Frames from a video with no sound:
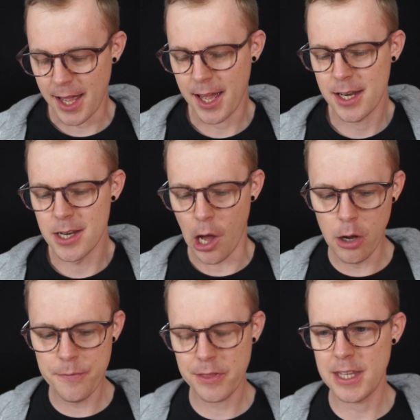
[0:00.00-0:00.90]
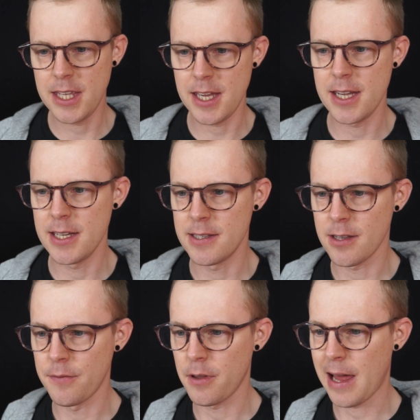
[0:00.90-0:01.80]
And over the years,
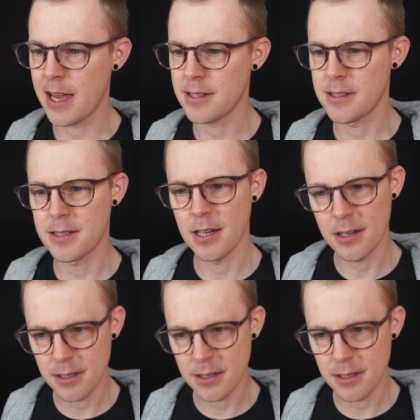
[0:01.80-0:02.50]
over the last